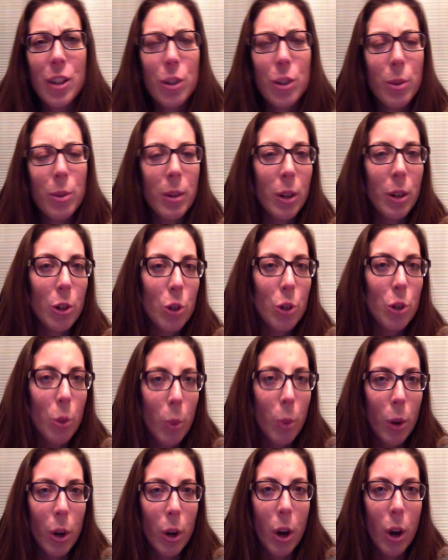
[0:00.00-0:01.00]
doing? How's your
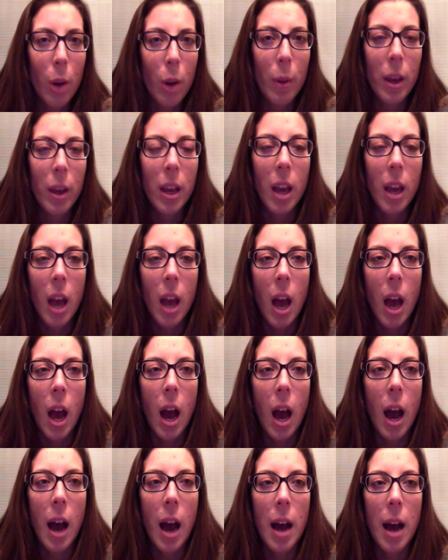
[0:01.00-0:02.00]
work going?
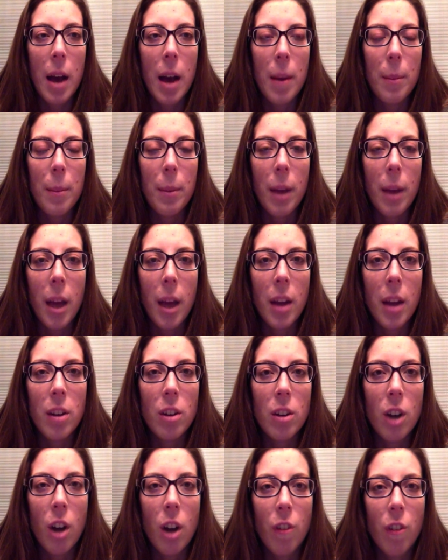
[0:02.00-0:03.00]

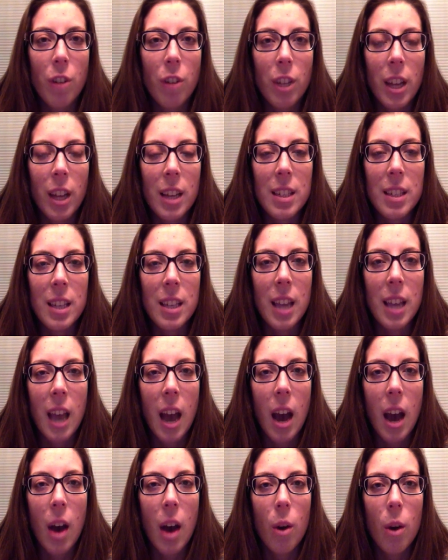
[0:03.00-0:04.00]
And not realizing
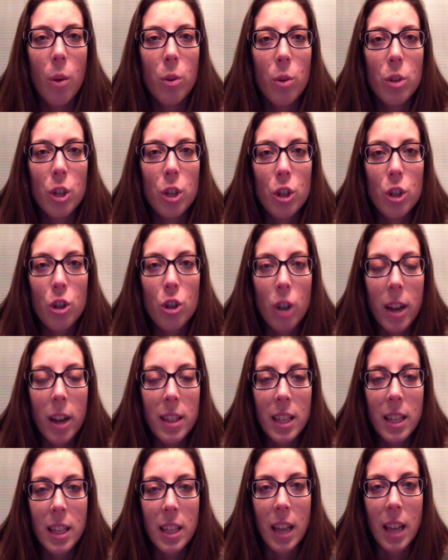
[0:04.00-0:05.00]
how
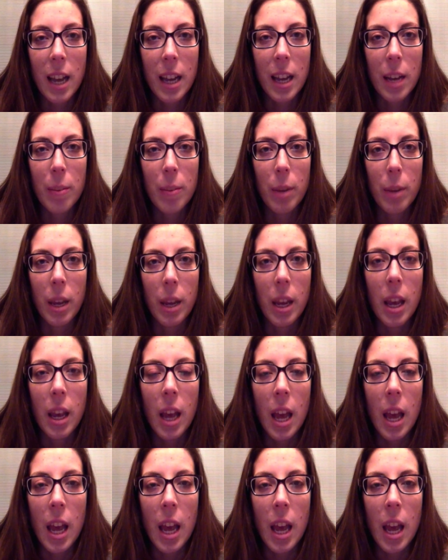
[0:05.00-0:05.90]
distracting that can be.